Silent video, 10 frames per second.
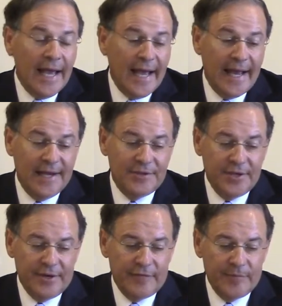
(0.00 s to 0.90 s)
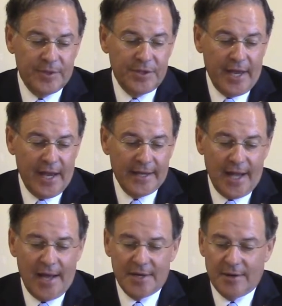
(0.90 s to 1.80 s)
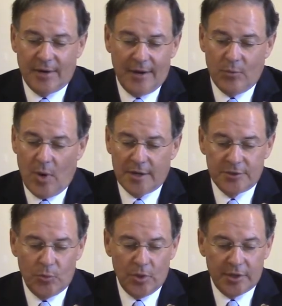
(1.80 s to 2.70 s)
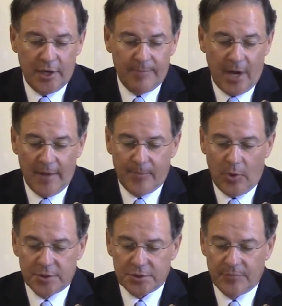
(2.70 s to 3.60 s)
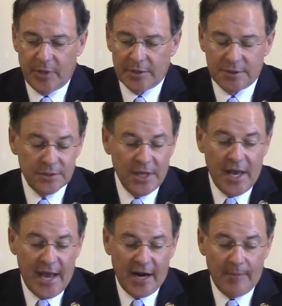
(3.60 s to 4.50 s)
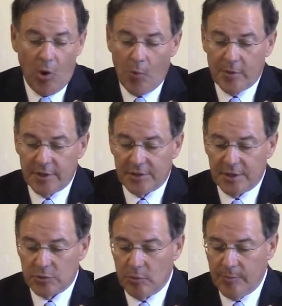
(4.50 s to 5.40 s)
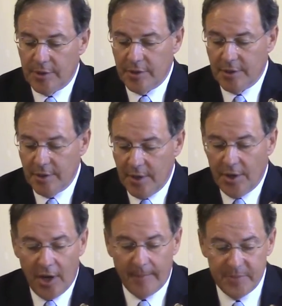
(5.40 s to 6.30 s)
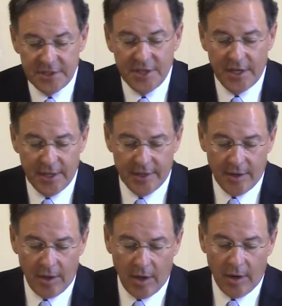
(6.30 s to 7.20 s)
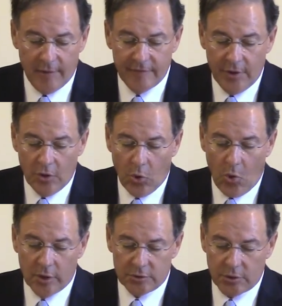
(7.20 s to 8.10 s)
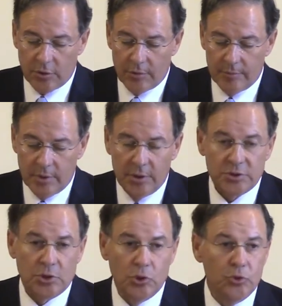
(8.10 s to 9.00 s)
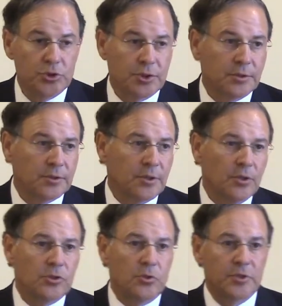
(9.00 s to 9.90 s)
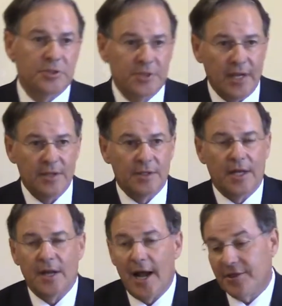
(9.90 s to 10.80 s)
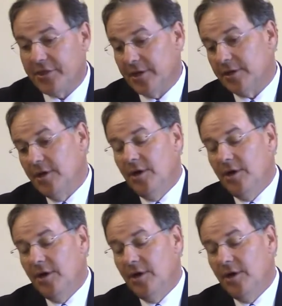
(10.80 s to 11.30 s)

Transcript: And uh, from the day I got here, I wanted to work on a bipartisan basis, and I'm hoping that this will be the uh, beginning of long-term solutions to a state that I think